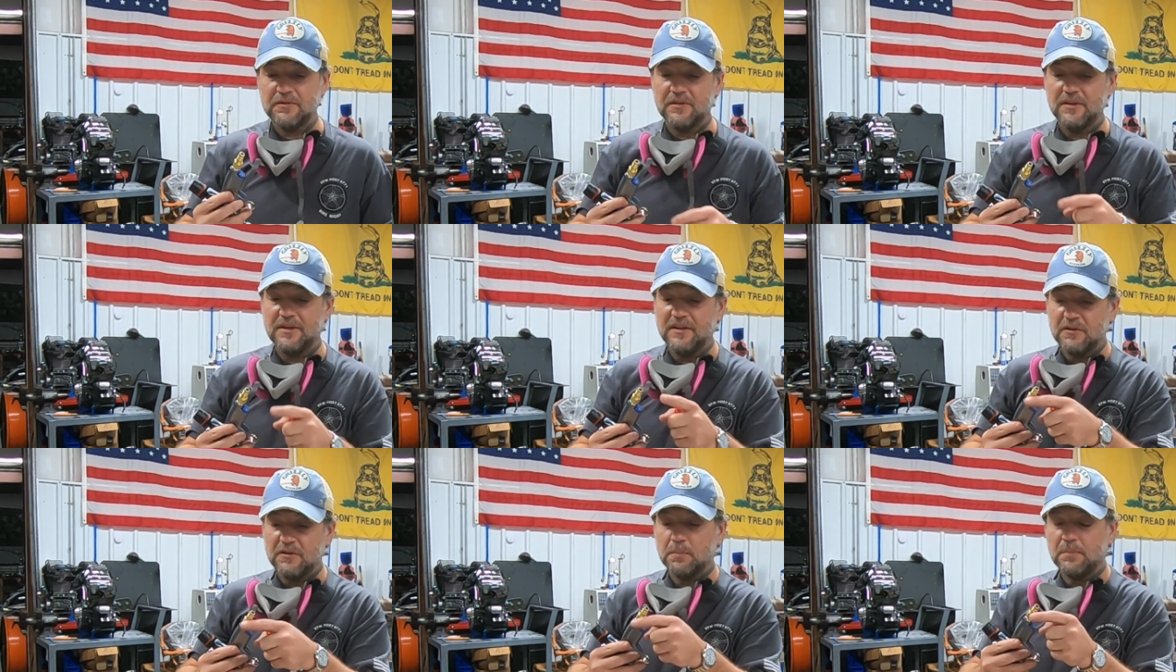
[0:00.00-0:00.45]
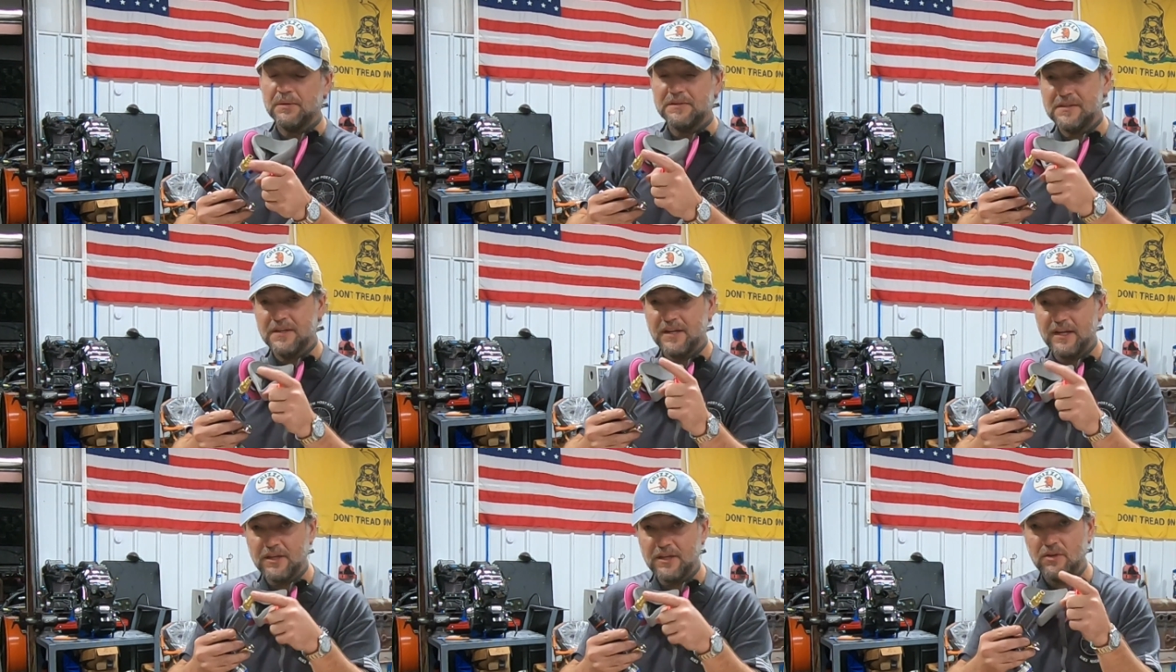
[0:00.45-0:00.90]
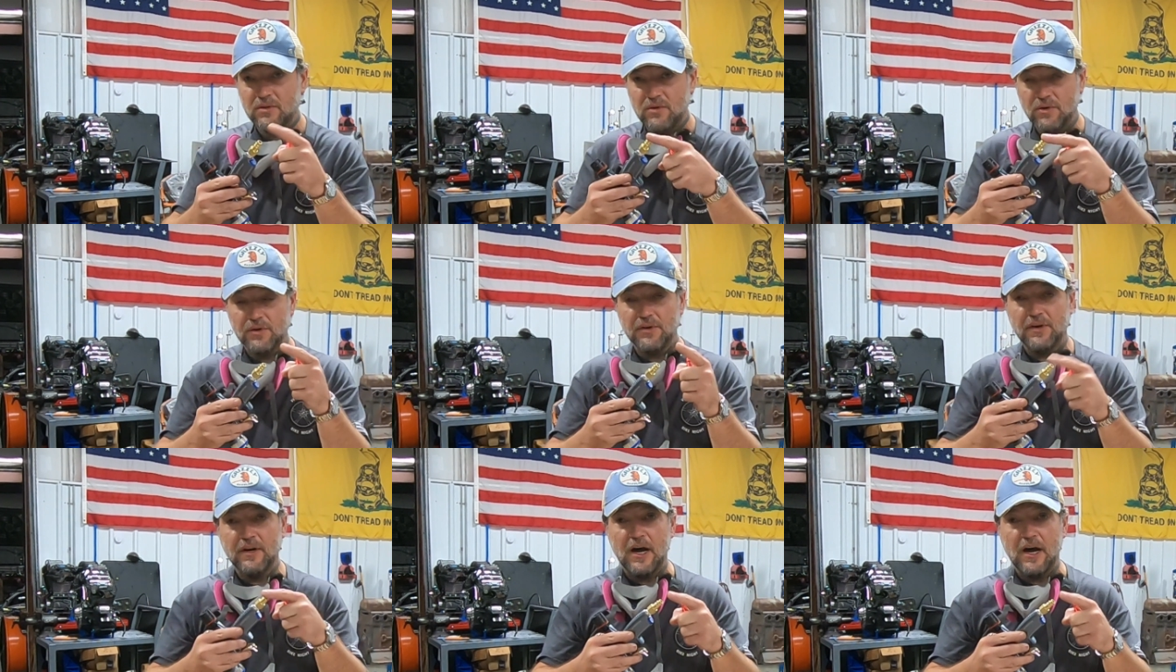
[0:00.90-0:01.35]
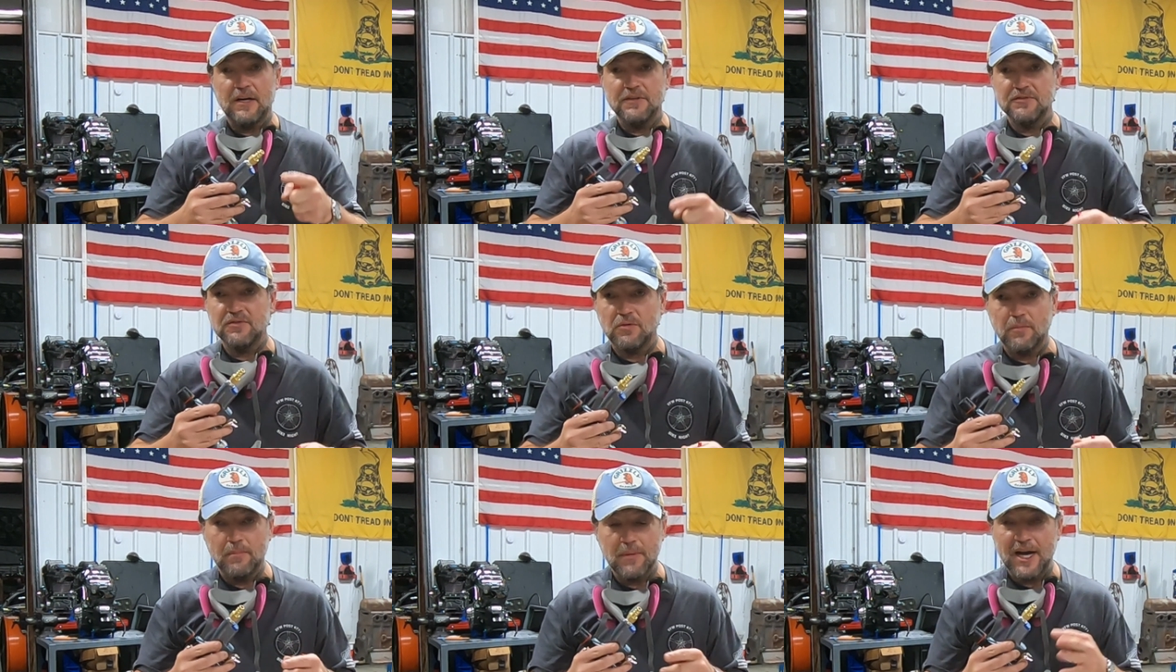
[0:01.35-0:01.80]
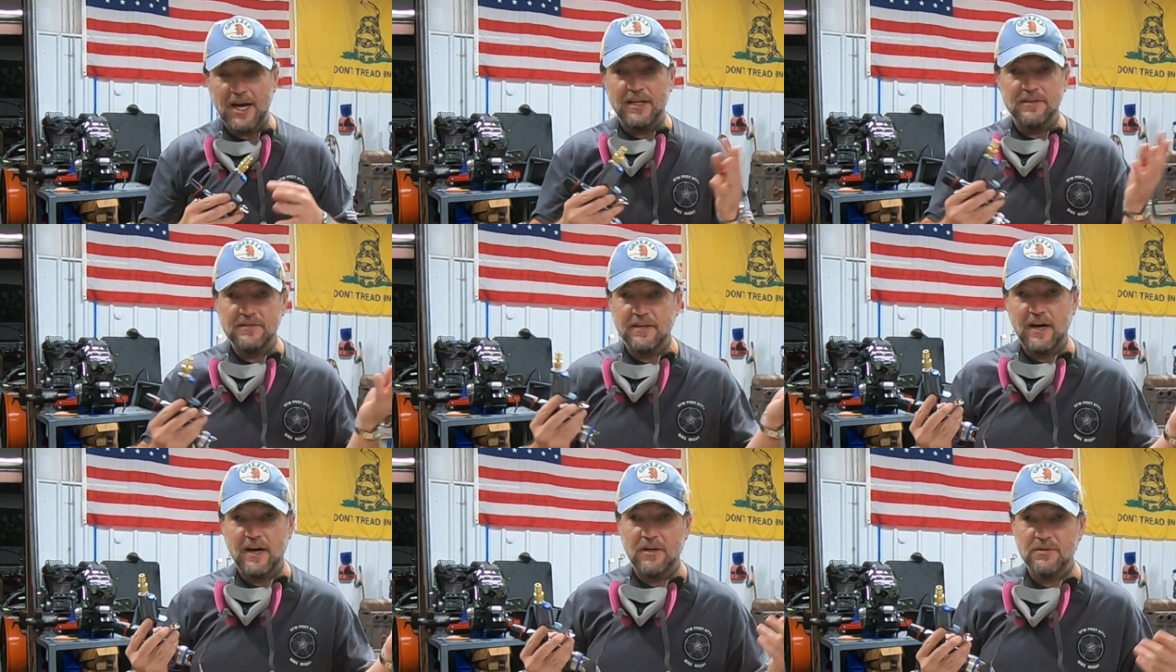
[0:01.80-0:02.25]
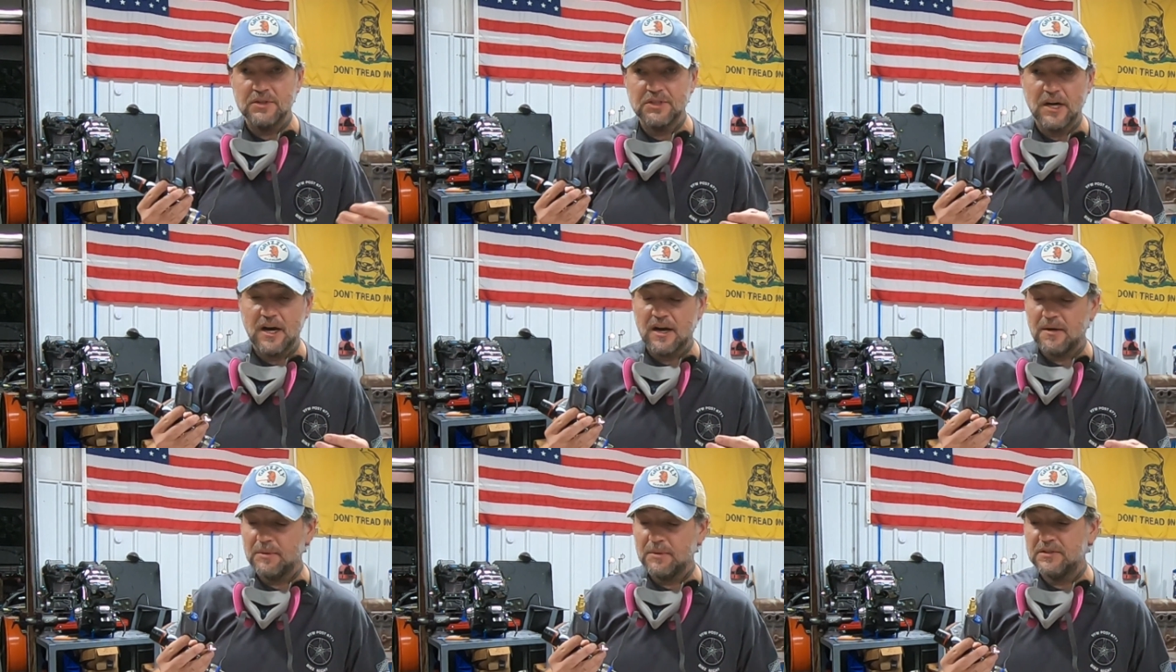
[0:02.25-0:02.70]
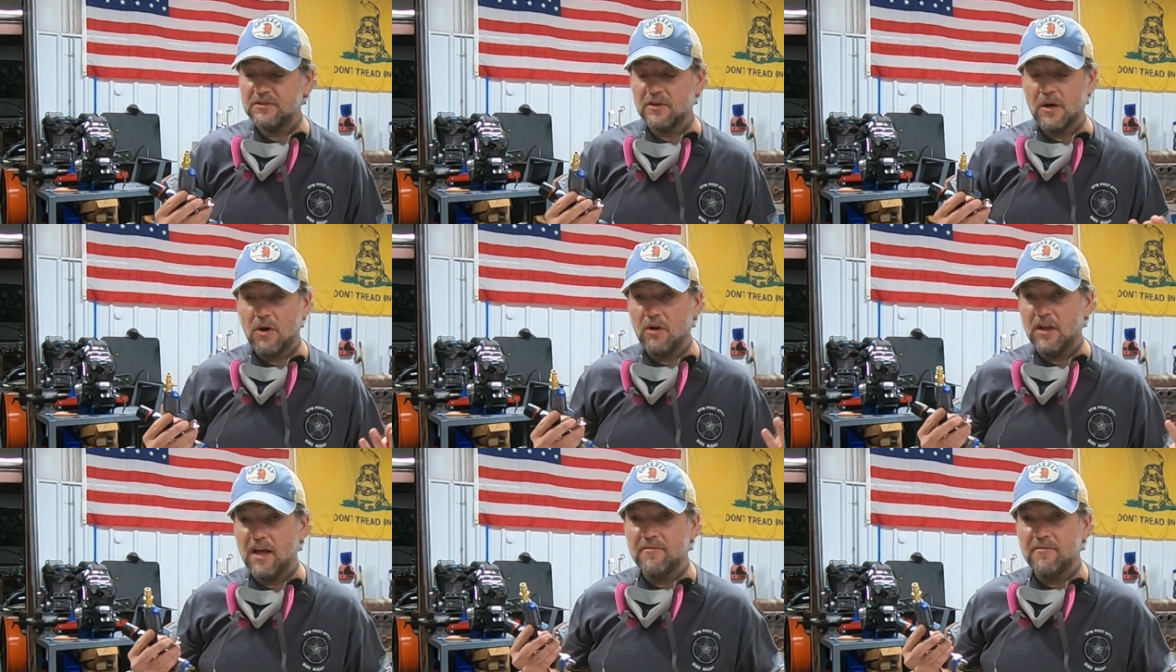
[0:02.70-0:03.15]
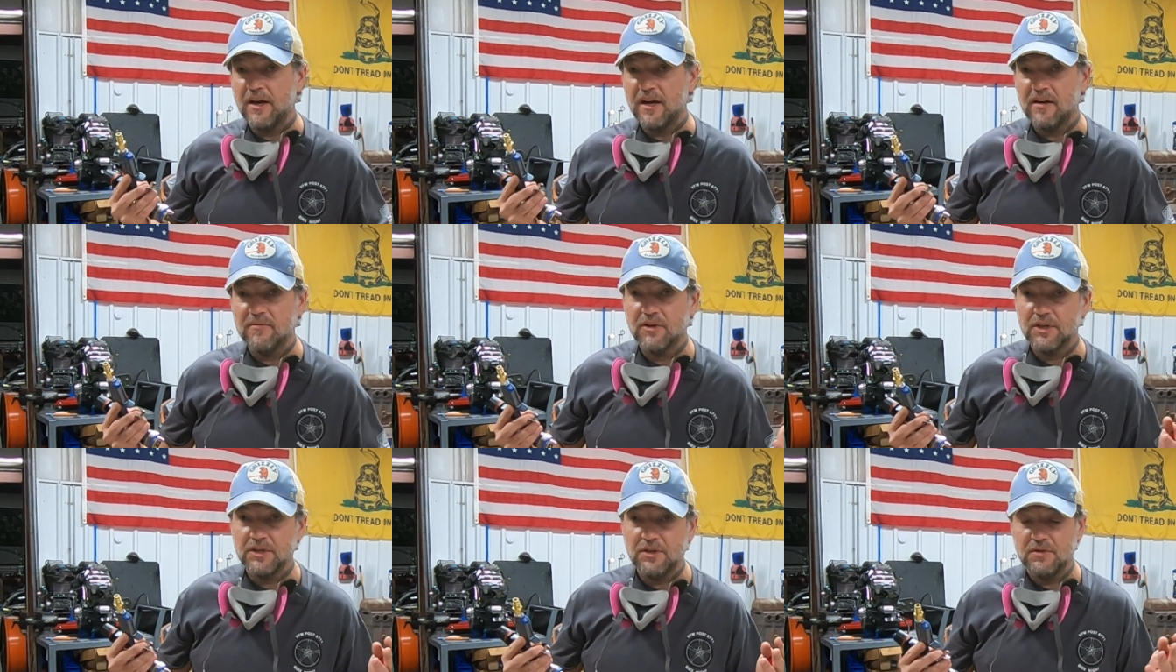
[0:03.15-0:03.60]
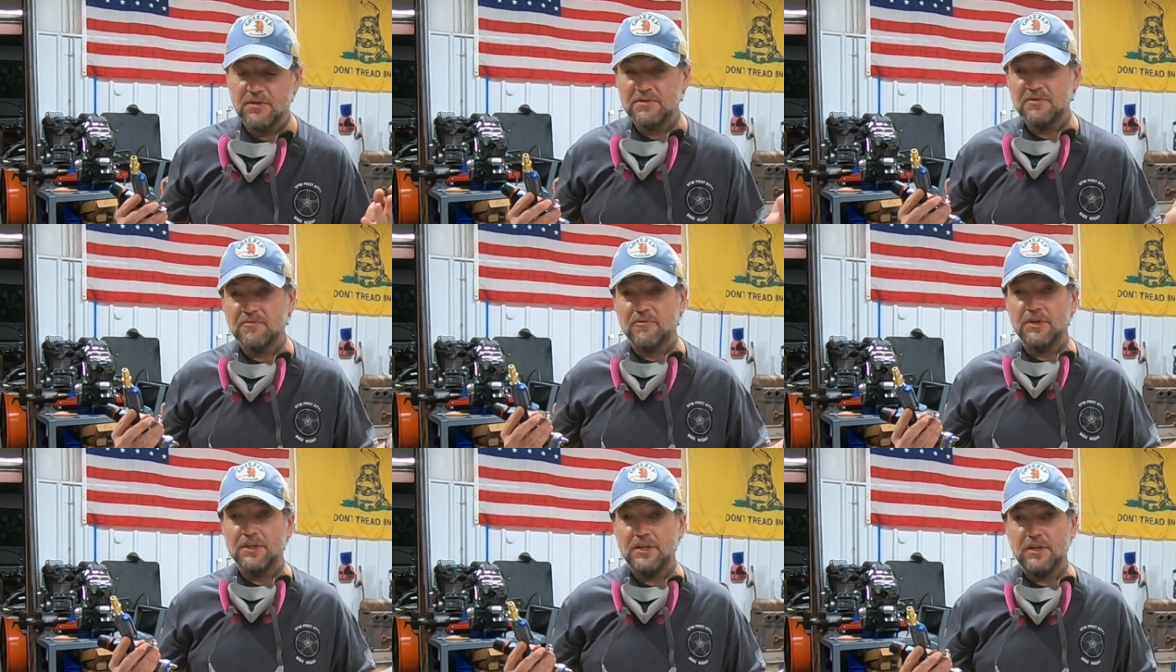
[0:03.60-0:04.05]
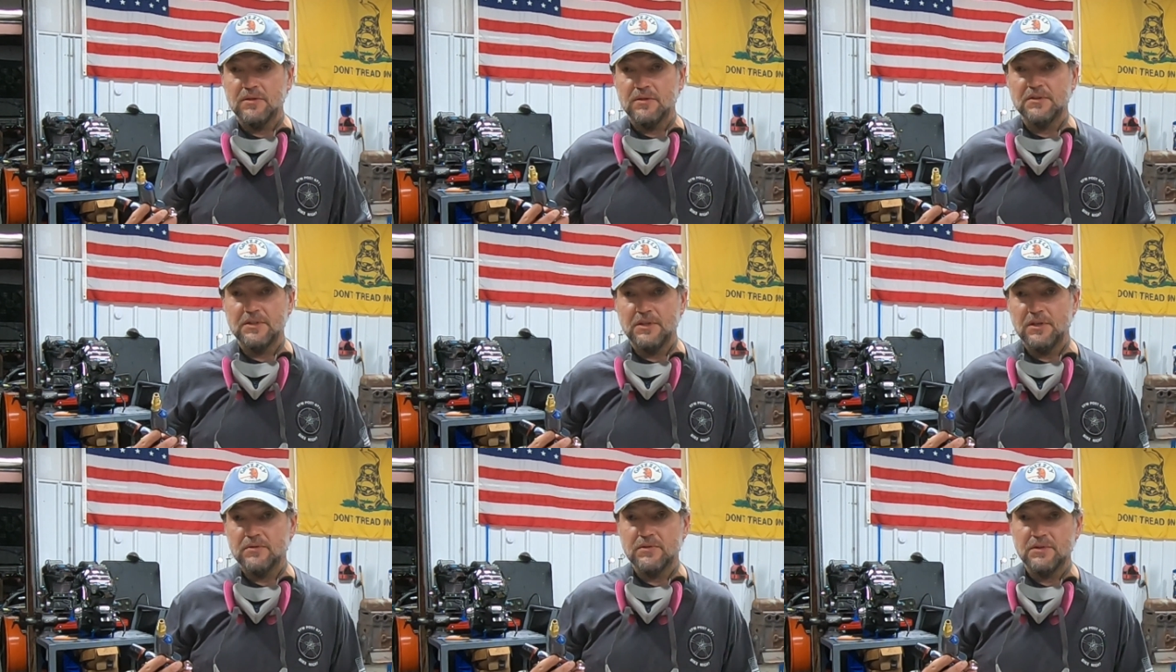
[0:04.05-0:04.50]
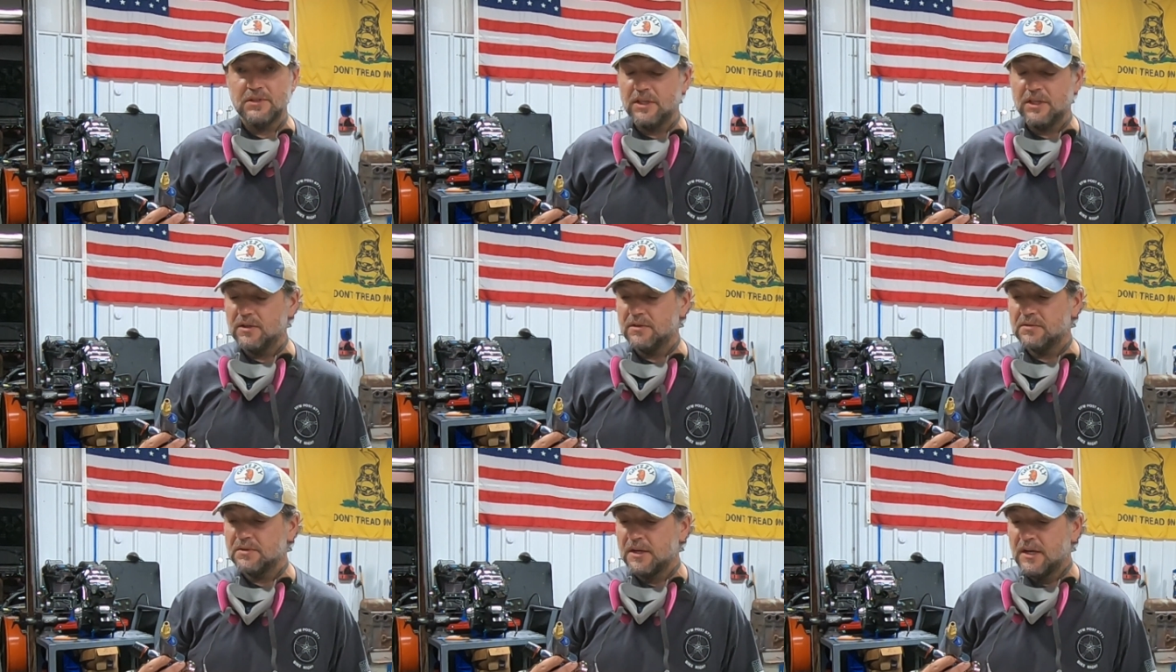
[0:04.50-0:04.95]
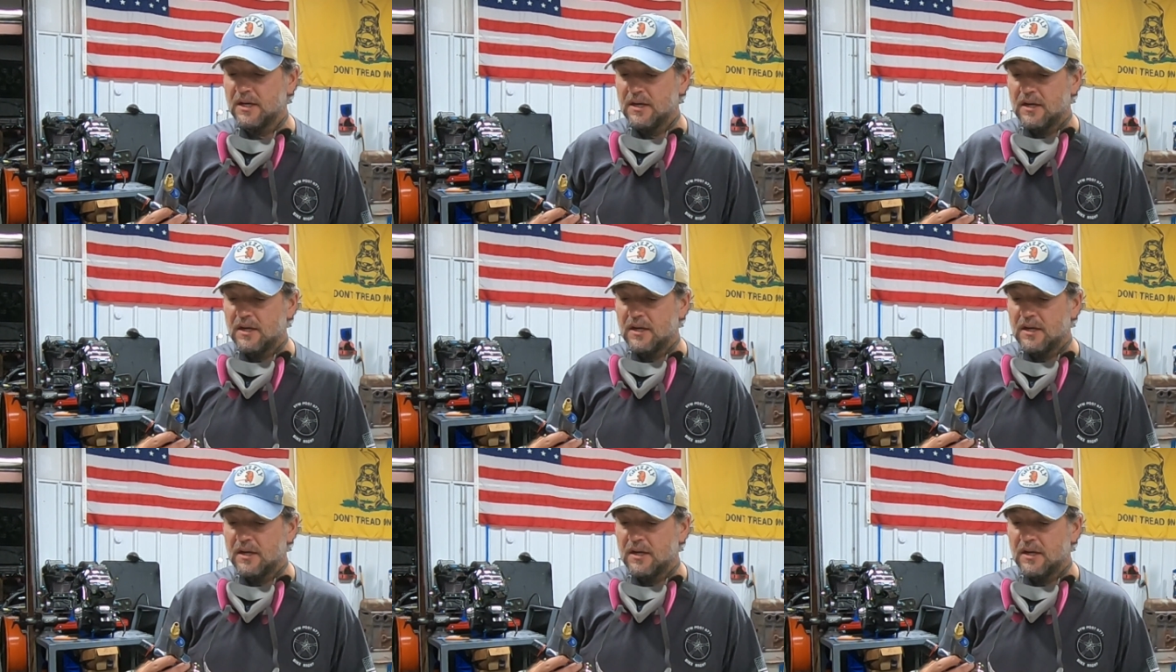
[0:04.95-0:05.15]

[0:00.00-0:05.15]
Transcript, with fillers: This particular nozzle, my entire shop, it's all I've ever used for years and years and years,